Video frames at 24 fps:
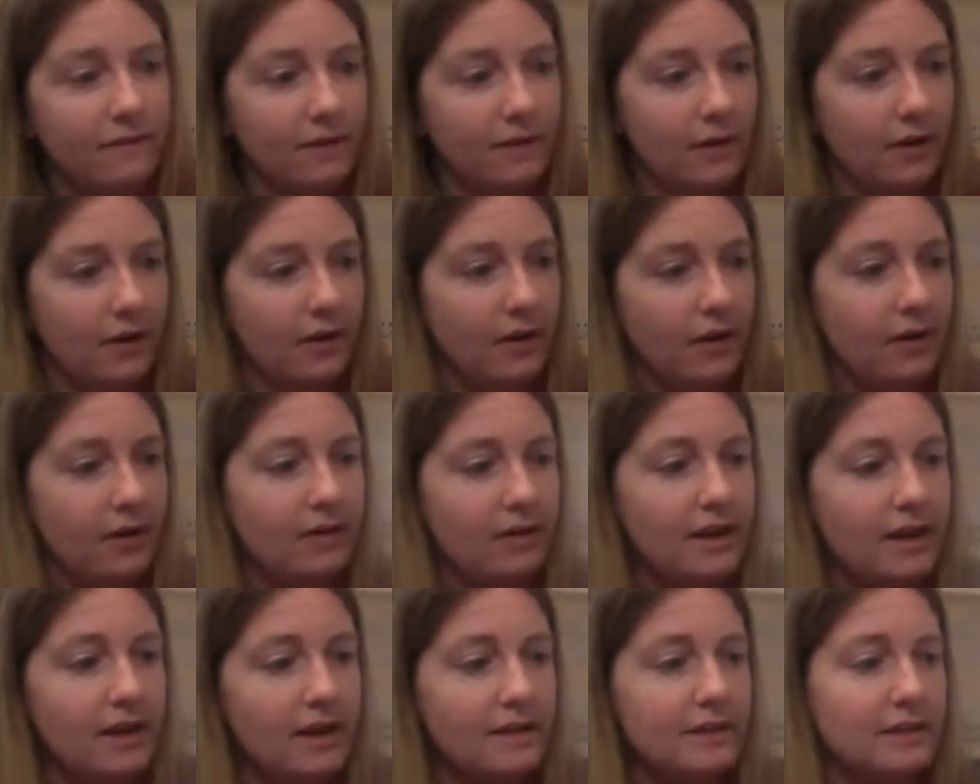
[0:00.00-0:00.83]
All
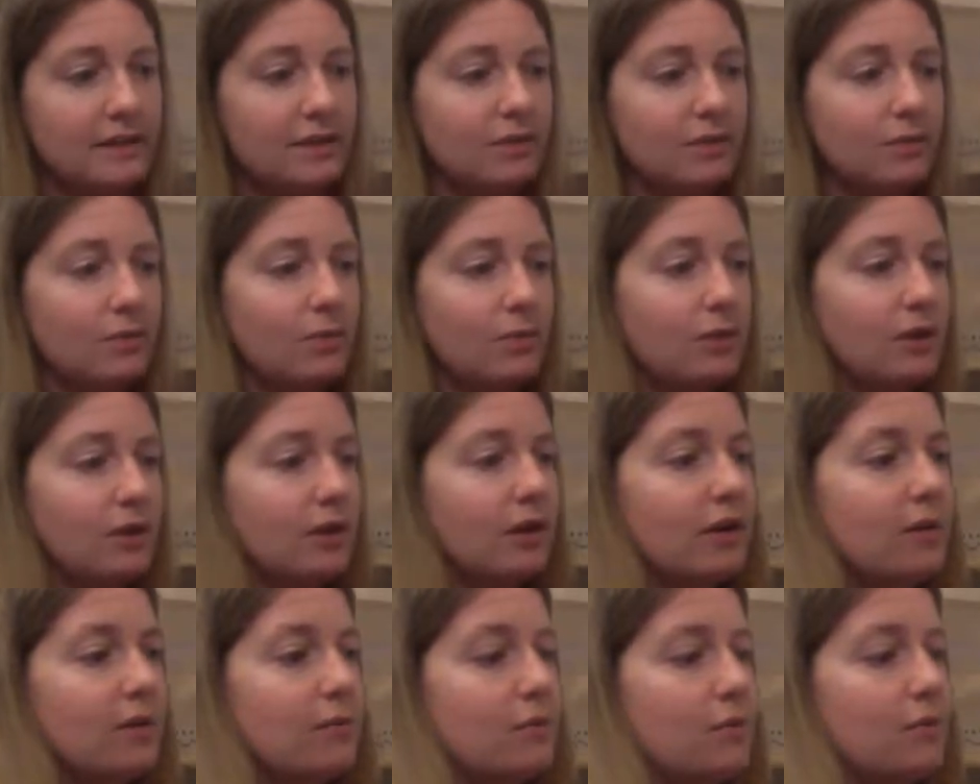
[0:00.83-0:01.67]
right, we're
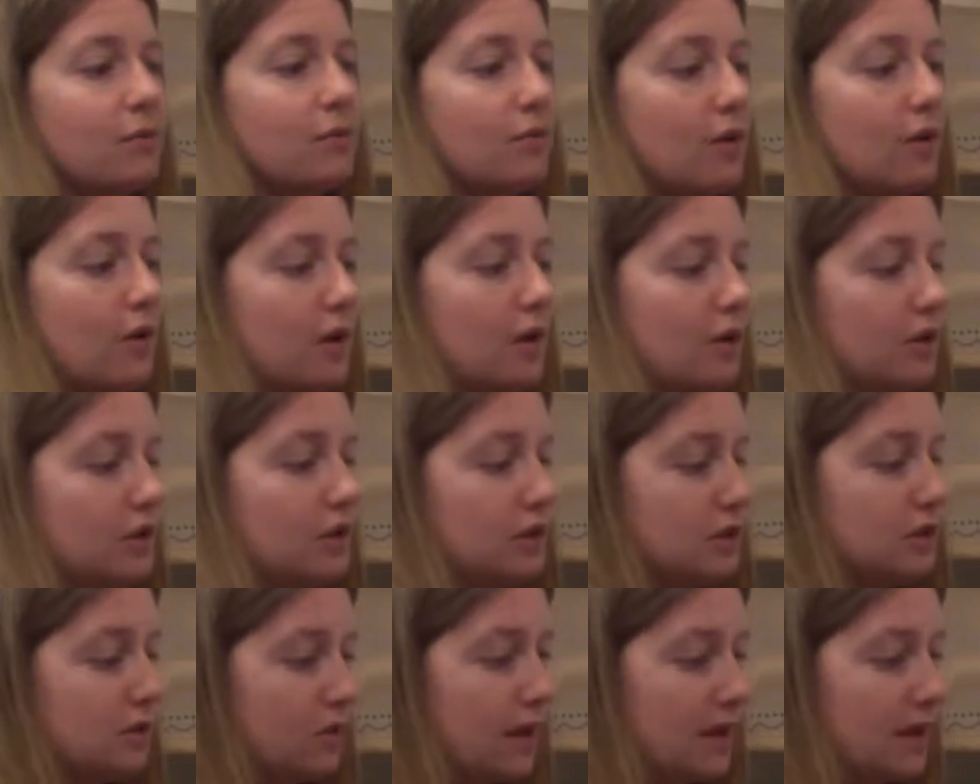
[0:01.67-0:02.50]
going to move on
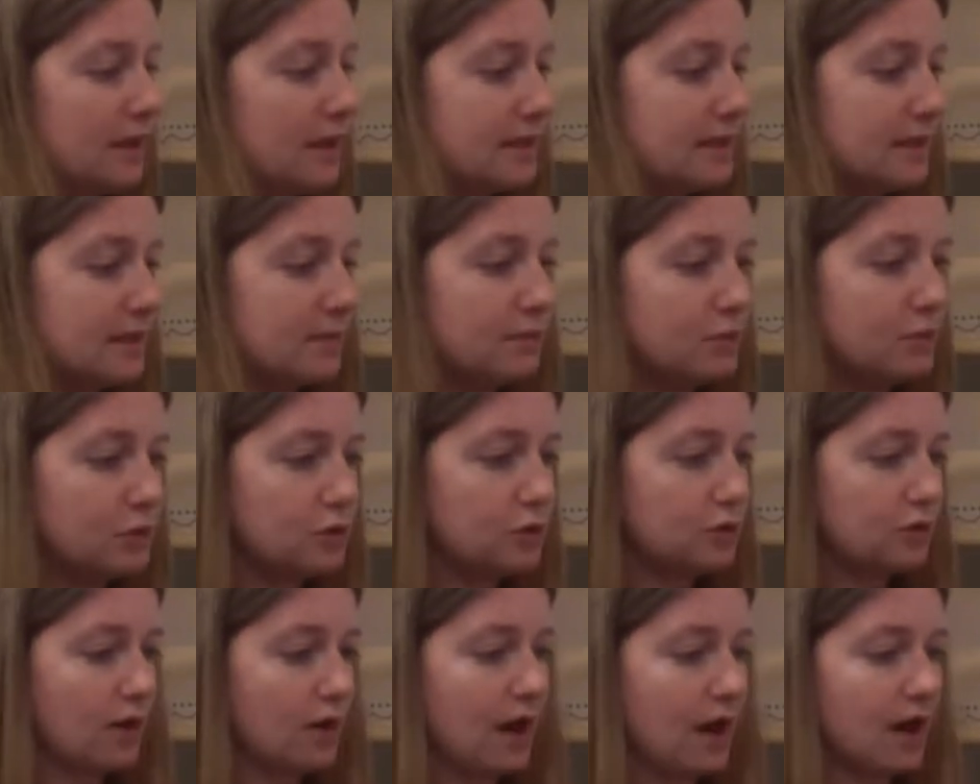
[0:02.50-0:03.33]
to a
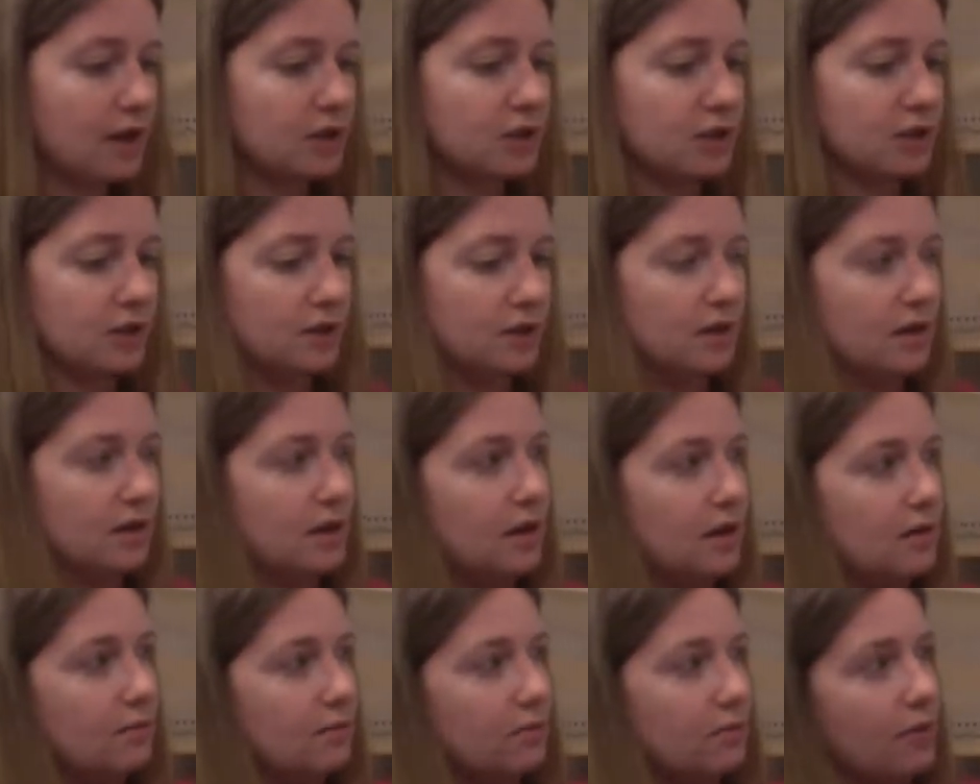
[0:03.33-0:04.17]

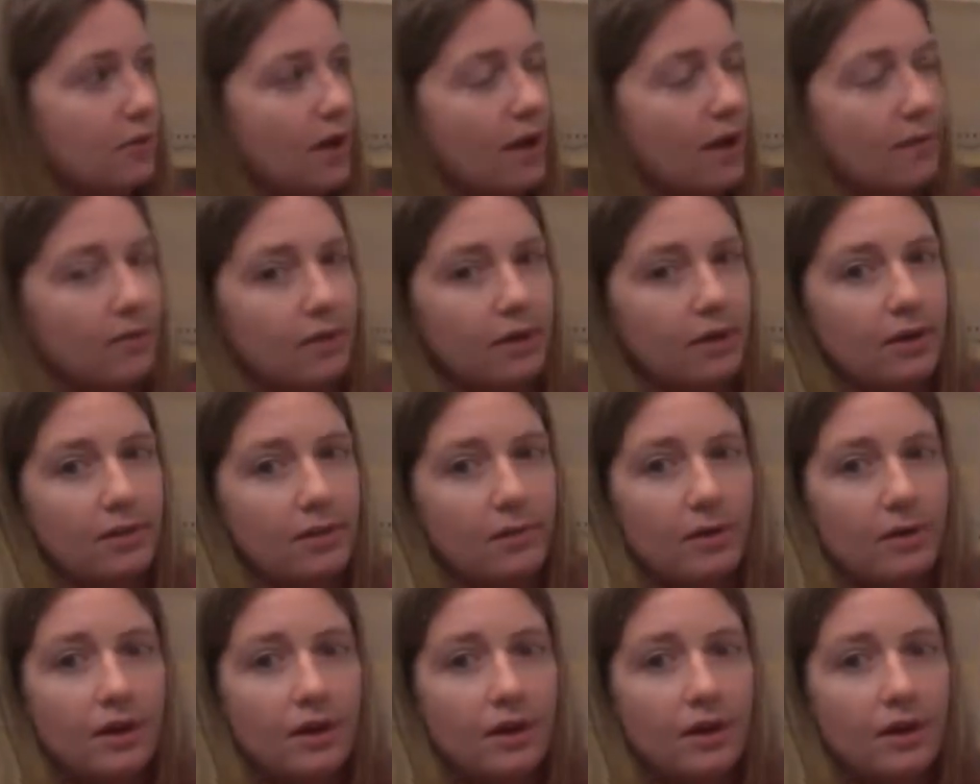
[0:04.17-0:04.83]
subtraction problem.